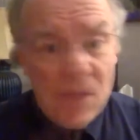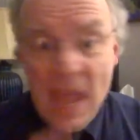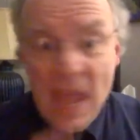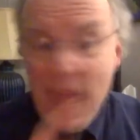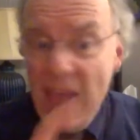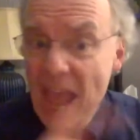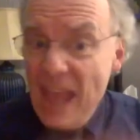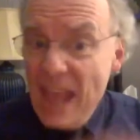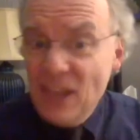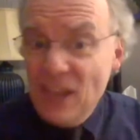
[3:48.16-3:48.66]

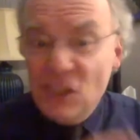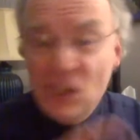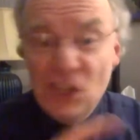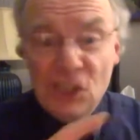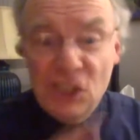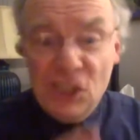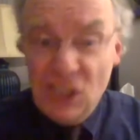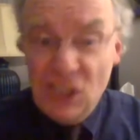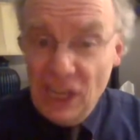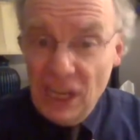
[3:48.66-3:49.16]
A to
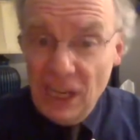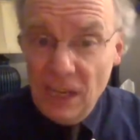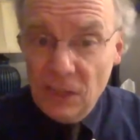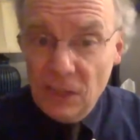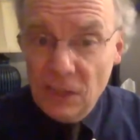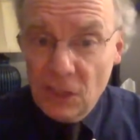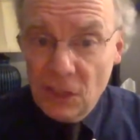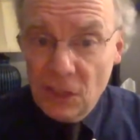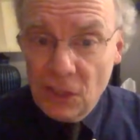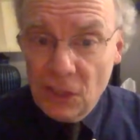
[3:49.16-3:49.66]
C
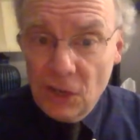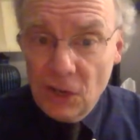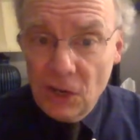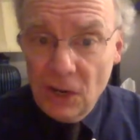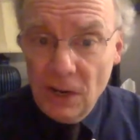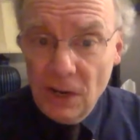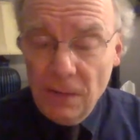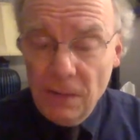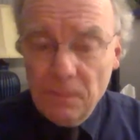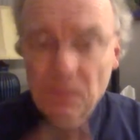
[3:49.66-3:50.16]
is a
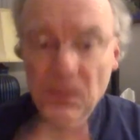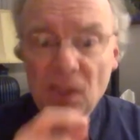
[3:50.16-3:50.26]
third.